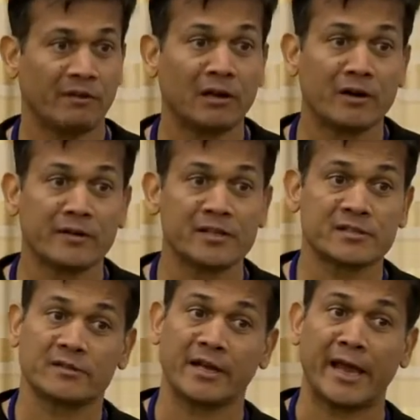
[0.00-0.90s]
And we learned
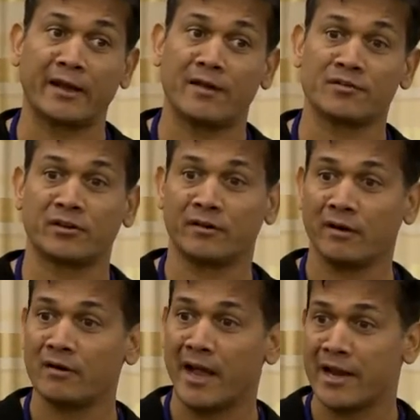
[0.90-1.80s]
this, again,
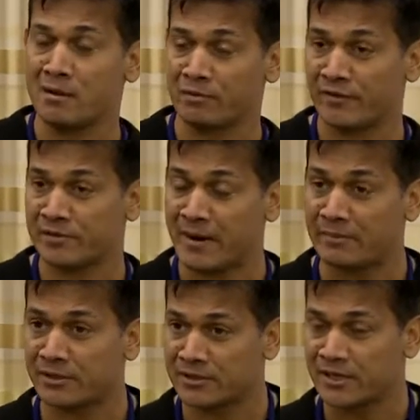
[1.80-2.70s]
after n number of
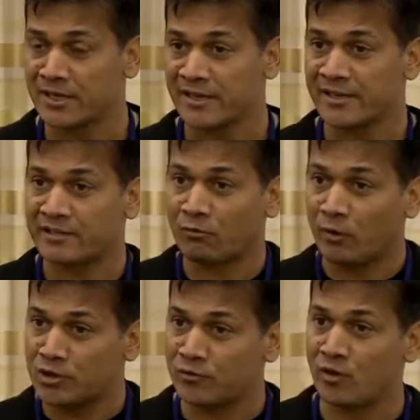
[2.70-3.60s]
experiments, is
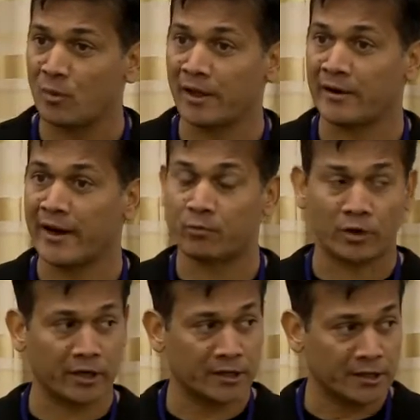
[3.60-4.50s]
that once you formulate a
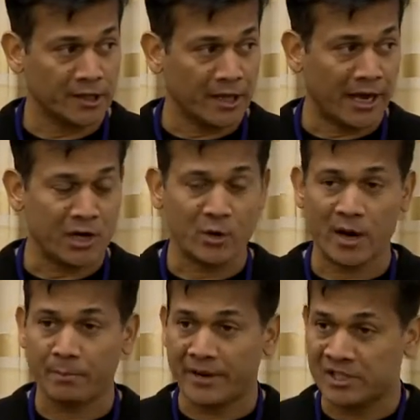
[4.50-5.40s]
network and
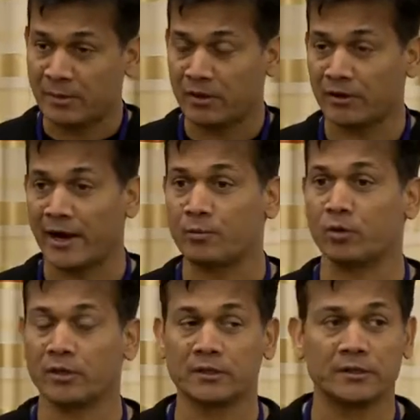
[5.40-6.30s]
you have participants on the
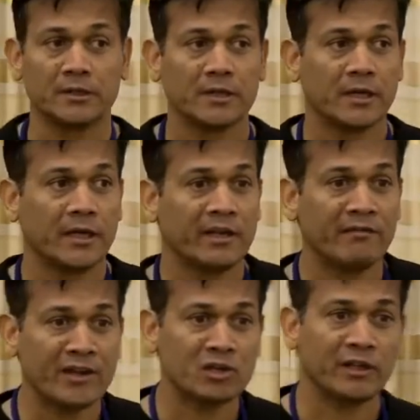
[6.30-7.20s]
network,
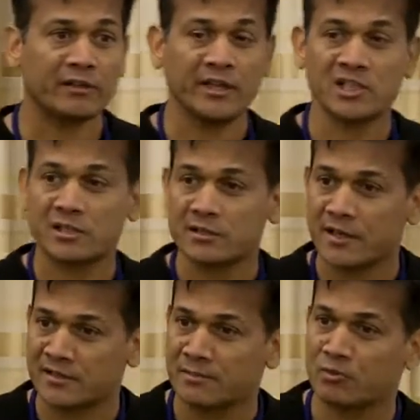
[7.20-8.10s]
eventually these
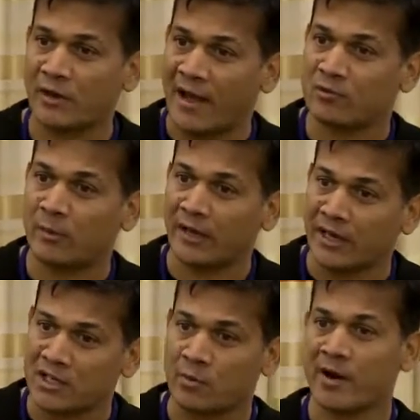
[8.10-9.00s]
systems would have to be
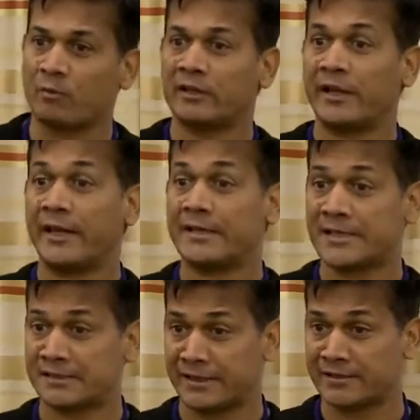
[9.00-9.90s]
integrated with the
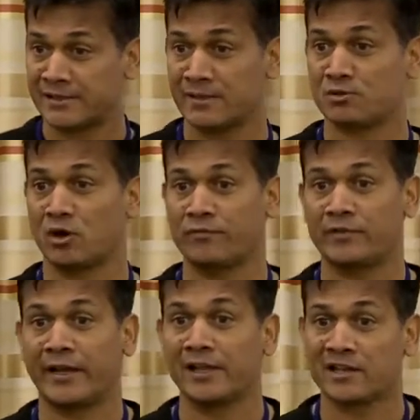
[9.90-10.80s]
existing systems
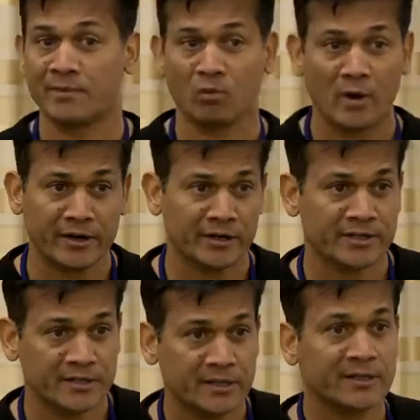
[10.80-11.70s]
of the healthcare
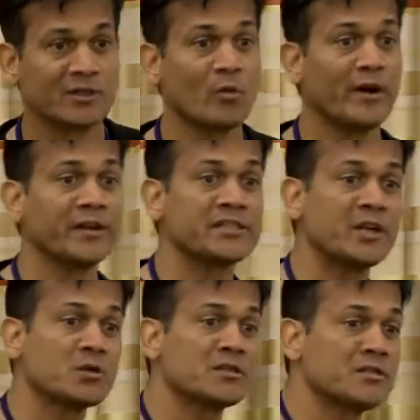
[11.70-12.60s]
providers, the various
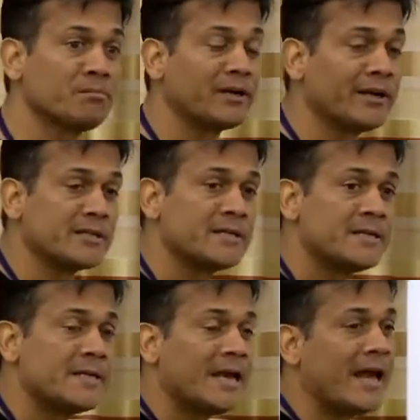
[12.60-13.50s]
ecosystem players,
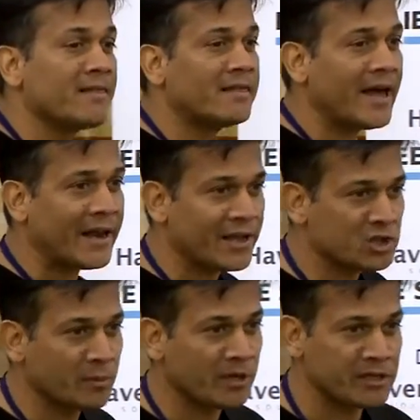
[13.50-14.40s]
and that
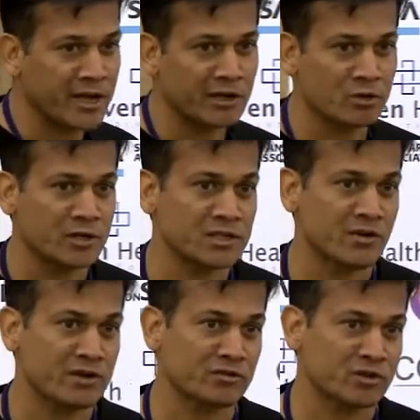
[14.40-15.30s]
has to be taken into
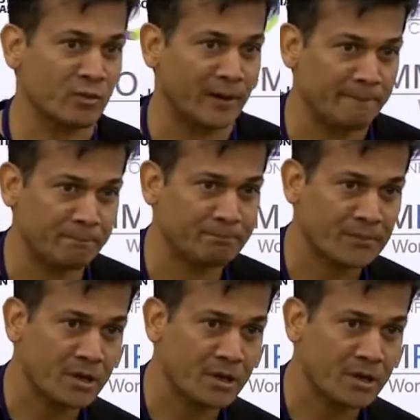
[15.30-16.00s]
consideration as well.